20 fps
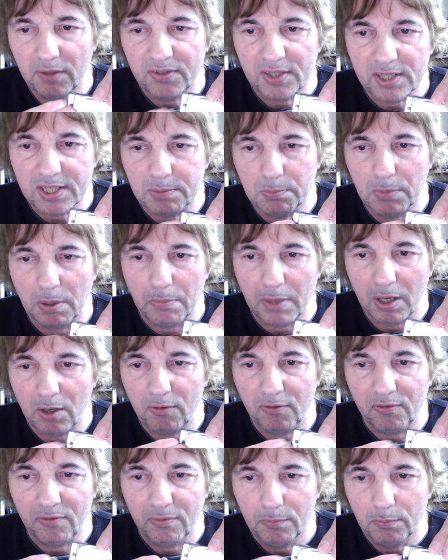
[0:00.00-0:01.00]
If this is my
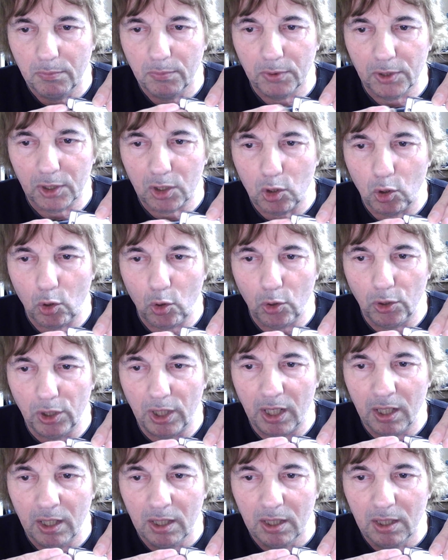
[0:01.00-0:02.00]
mouth, I'm on the
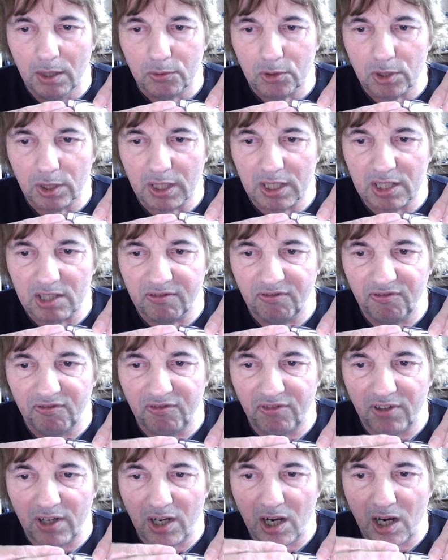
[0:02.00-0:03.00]
corner, trying to get as
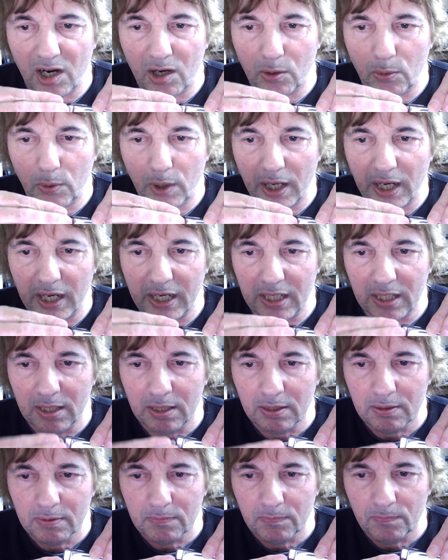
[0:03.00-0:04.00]
far away
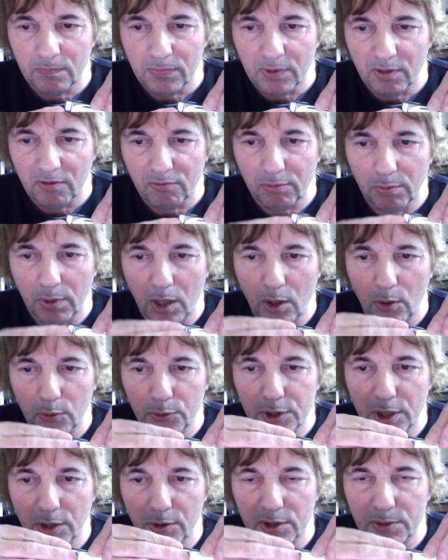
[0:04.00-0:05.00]
from hole
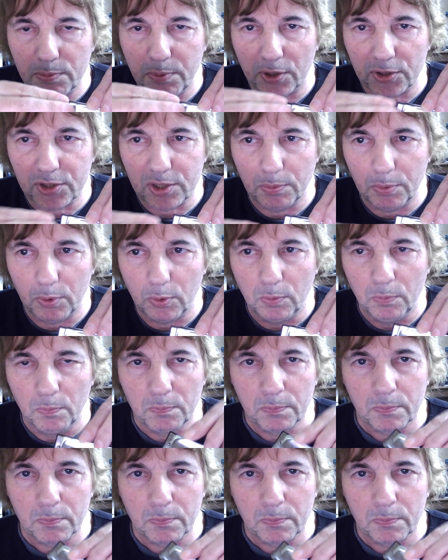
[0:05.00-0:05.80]
2 as possible.